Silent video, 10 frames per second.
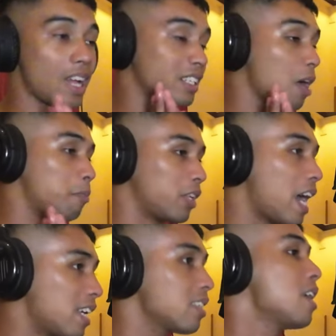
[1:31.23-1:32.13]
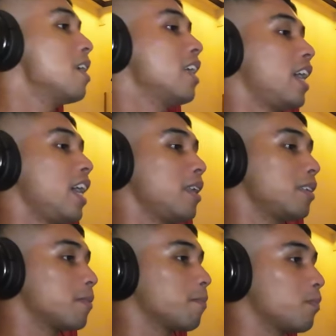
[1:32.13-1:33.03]
couple has.
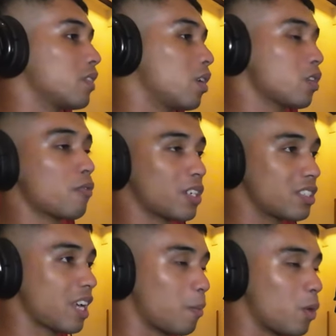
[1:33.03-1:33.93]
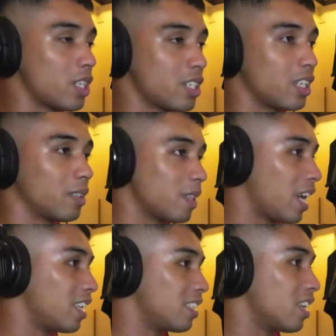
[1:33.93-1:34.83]
And also first time watching
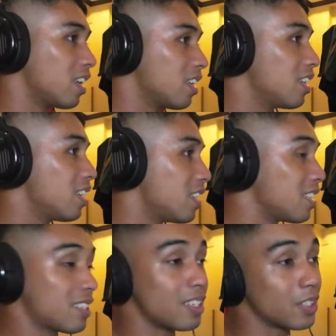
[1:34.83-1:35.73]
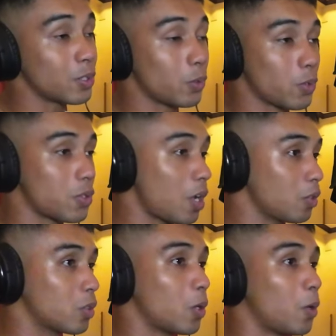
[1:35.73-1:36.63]
and listening to the song,
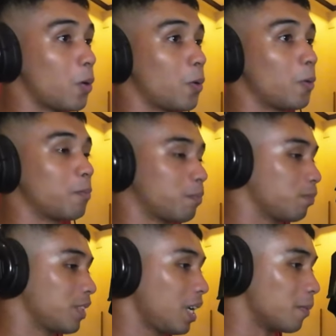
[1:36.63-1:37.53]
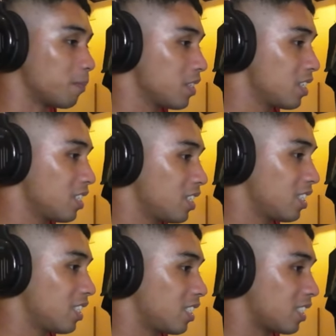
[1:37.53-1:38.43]
so yeah,
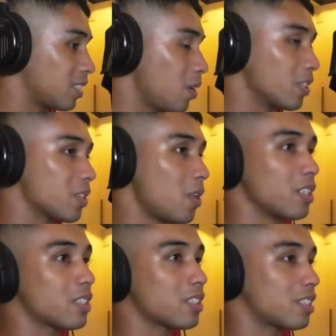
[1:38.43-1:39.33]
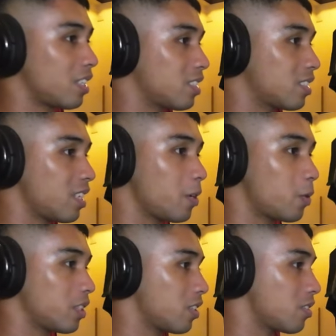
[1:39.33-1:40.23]
let's see
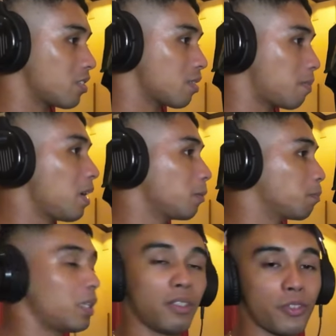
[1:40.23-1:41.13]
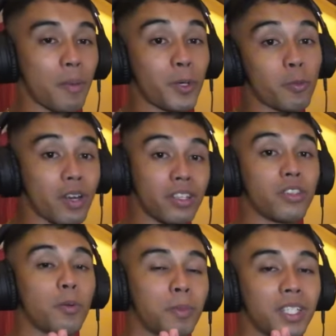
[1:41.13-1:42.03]
what this is about. But if you haven't already
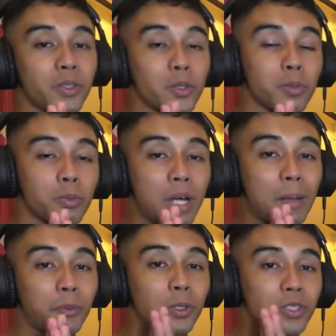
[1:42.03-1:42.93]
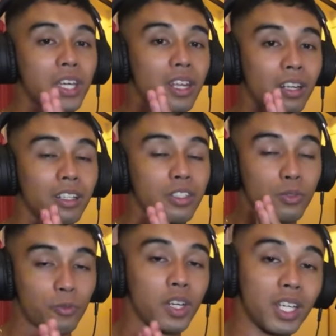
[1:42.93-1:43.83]
though, please to subscribe to the channel. It's
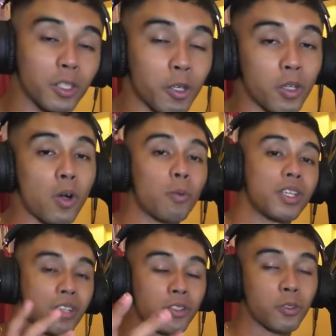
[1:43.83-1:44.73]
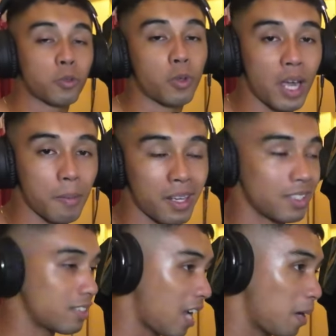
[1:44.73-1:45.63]
free and you can always unsubscribe
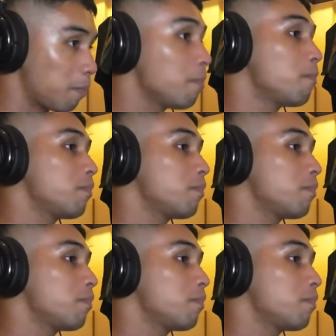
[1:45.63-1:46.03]
anytime.